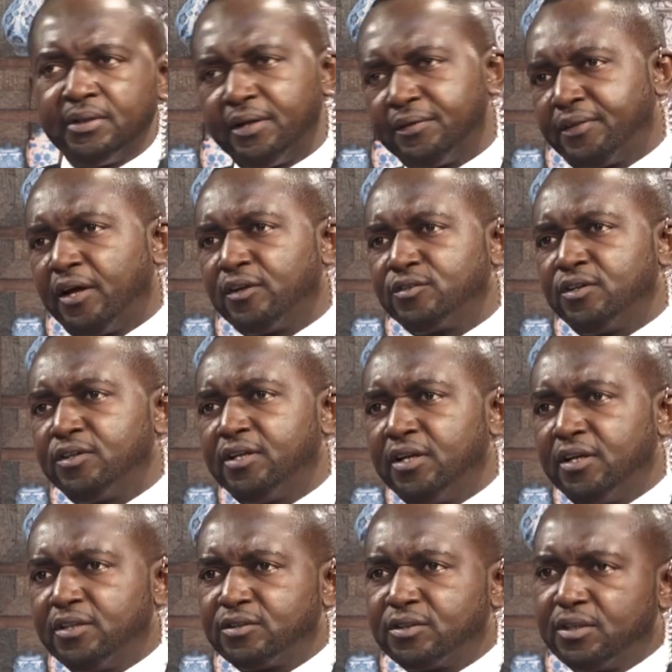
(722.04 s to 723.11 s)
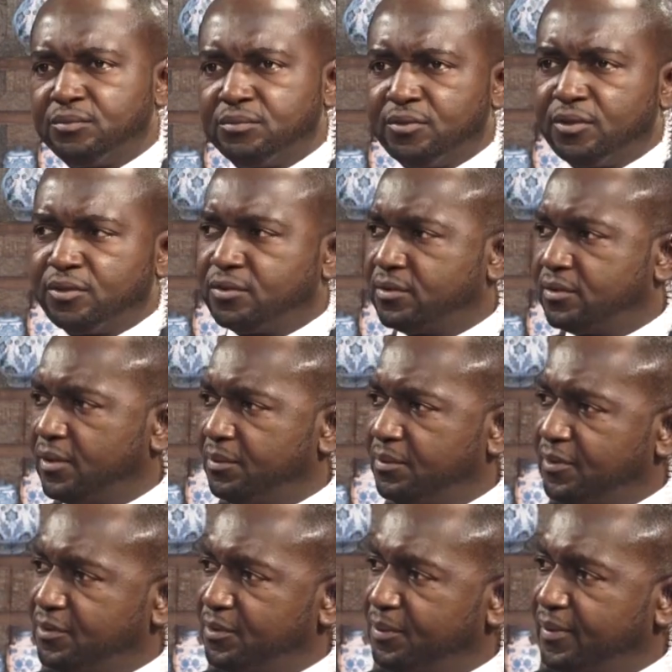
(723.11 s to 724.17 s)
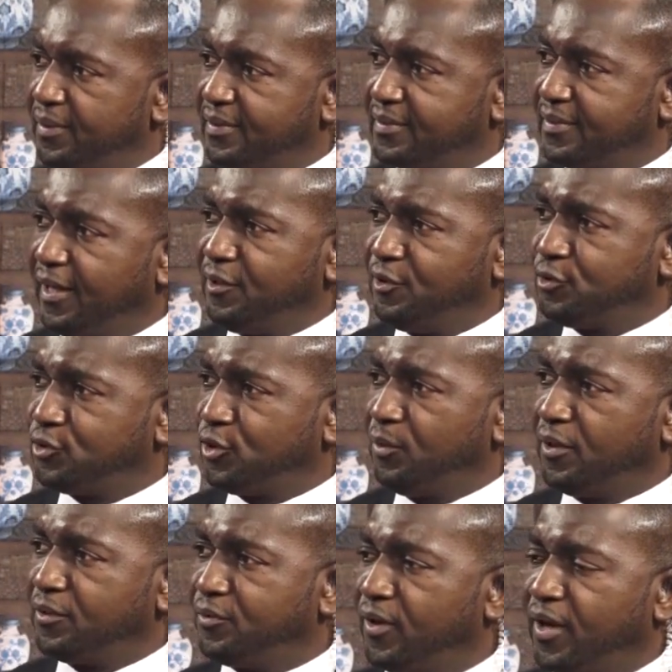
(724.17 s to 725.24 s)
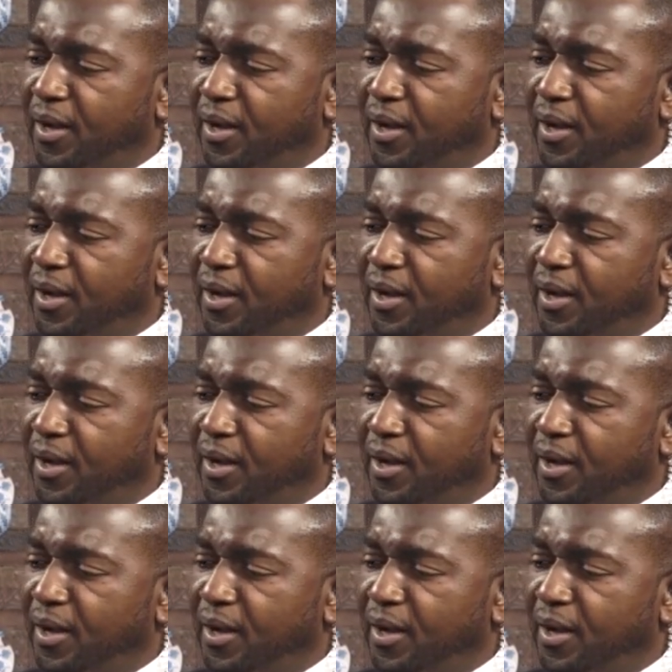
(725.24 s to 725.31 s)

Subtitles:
1,000 years can just come into. Thank you so much for